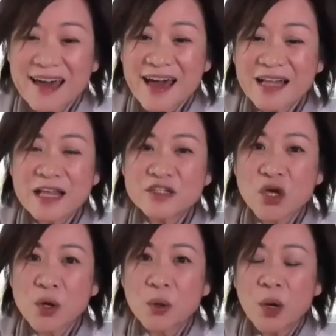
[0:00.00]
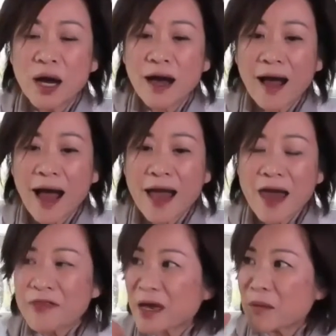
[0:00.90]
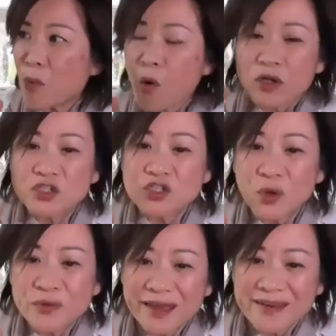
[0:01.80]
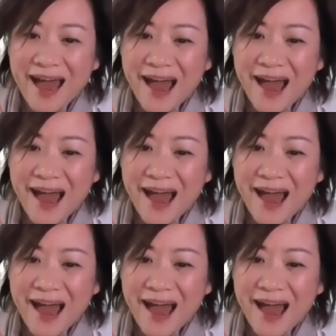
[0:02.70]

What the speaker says: And so I think more so than